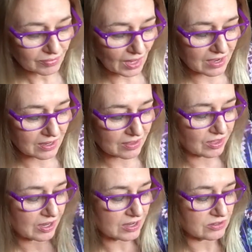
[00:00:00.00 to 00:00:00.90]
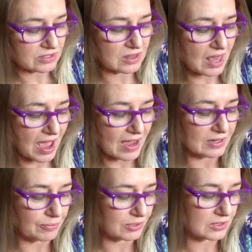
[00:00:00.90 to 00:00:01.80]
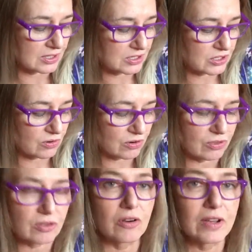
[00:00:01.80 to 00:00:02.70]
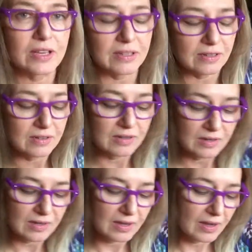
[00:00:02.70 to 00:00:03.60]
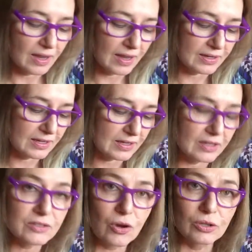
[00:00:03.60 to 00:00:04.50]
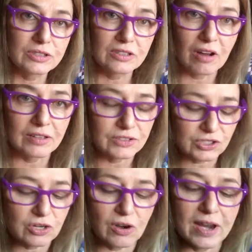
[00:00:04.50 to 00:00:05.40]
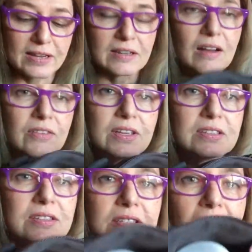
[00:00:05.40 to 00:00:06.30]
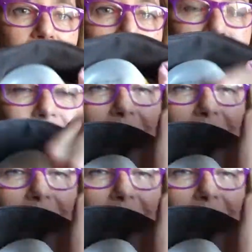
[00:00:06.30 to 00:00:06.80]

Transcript: And I think I used that, put this screw through it. And it is holding on just great. On the inside,